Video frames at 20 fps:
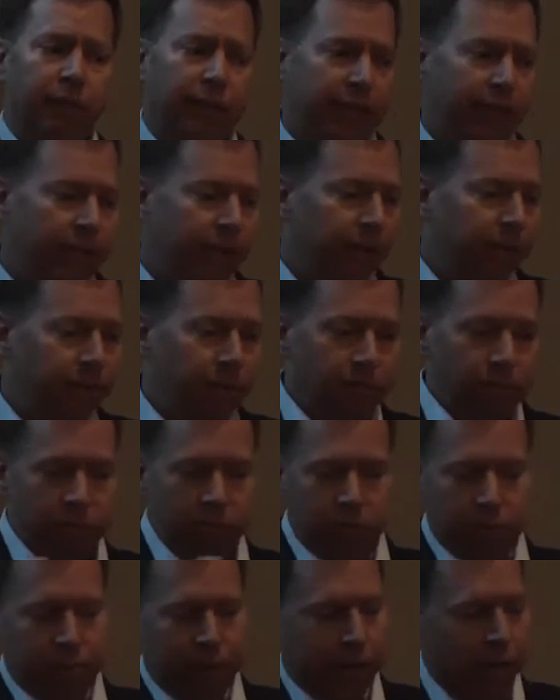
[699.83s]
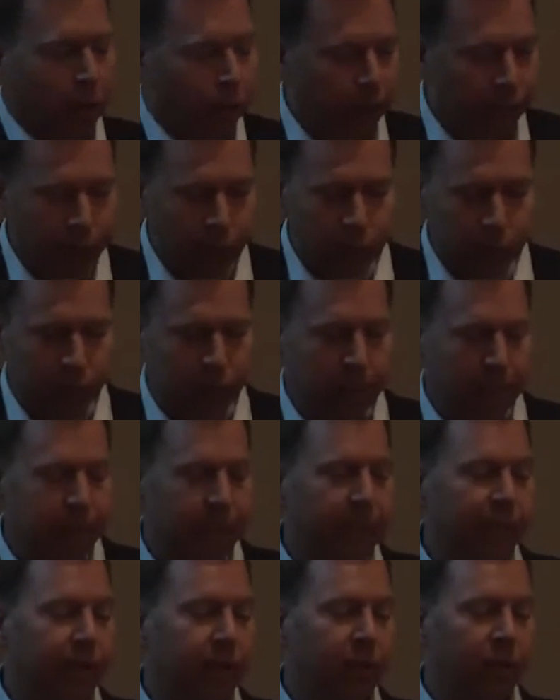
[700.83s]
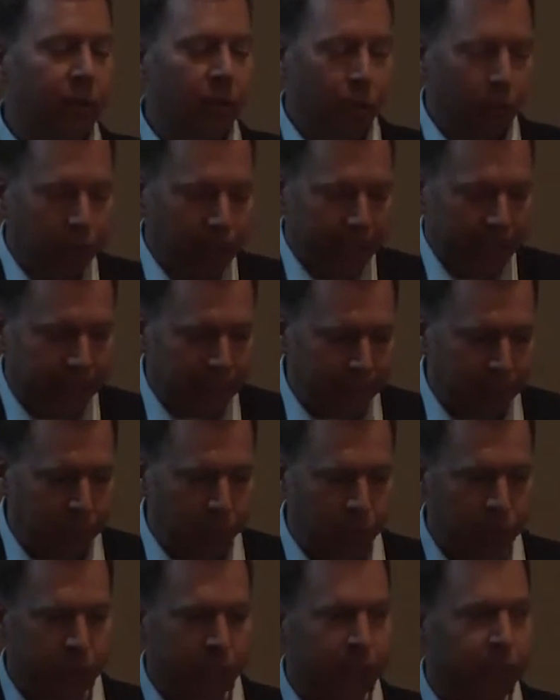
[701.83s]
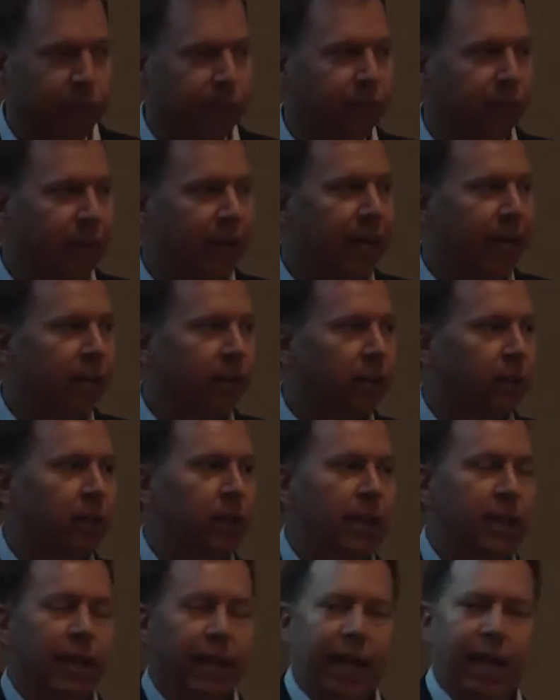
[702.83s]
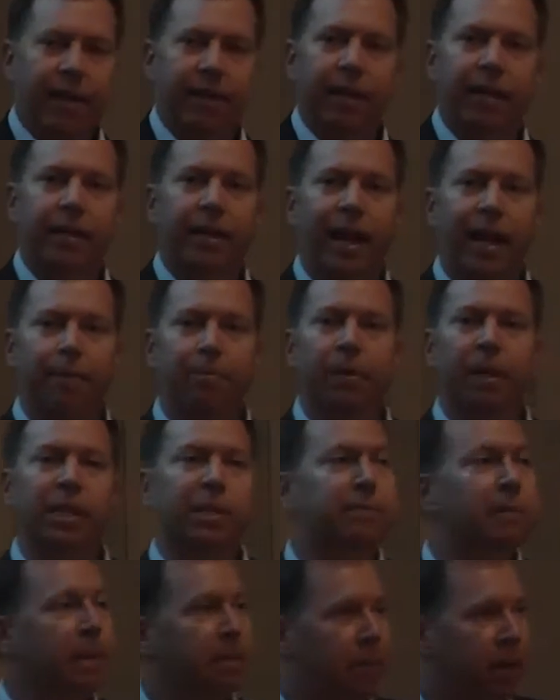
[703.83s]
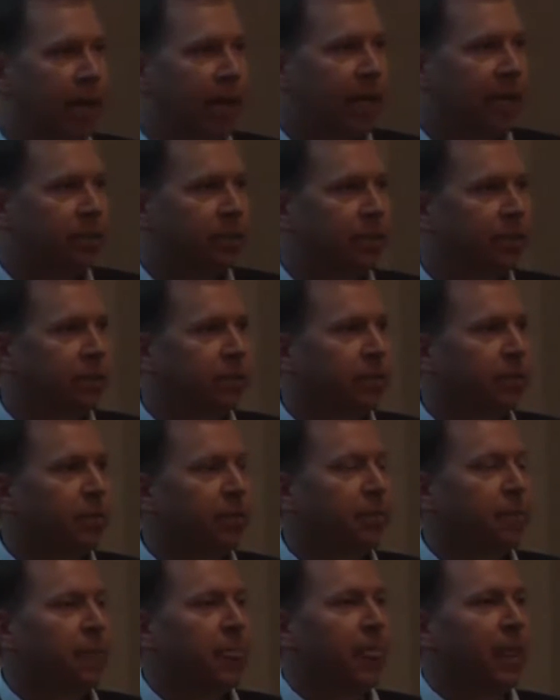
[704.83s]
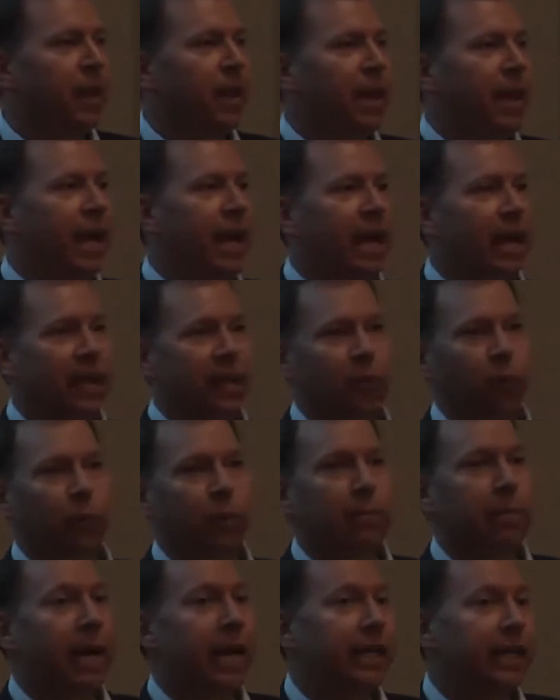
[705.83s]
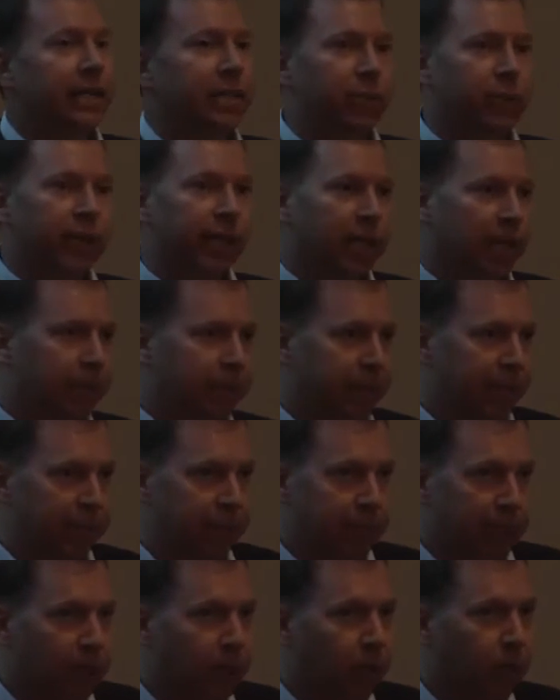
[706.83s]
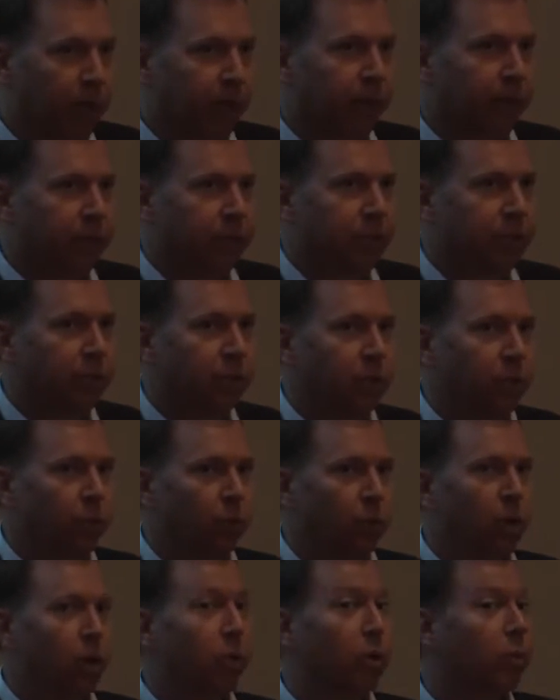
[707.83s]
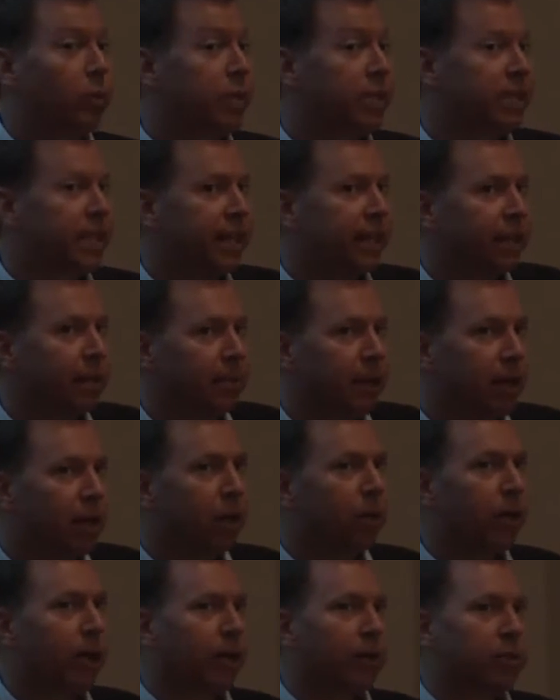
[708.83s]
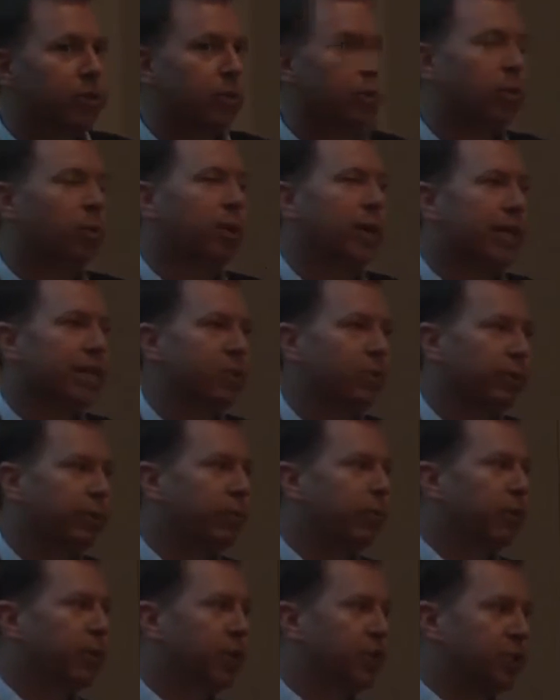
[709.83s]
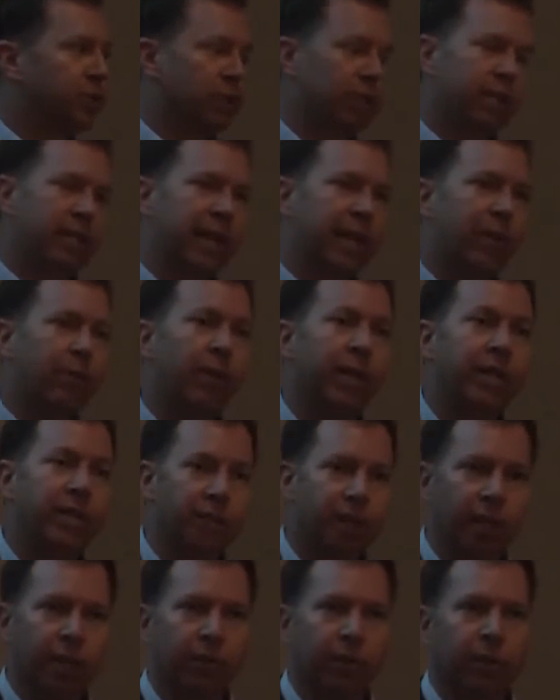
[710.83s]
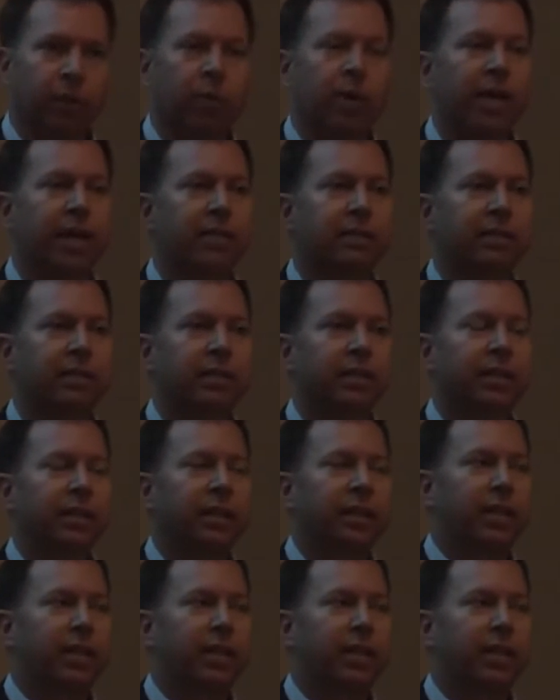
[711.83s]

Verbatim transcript: The medical records will come in, we'll add them to a judge's file, and then nine months may pass, and we might need to get updated medical records. Well, when we send in the medical records request, we will put a certain date range on the request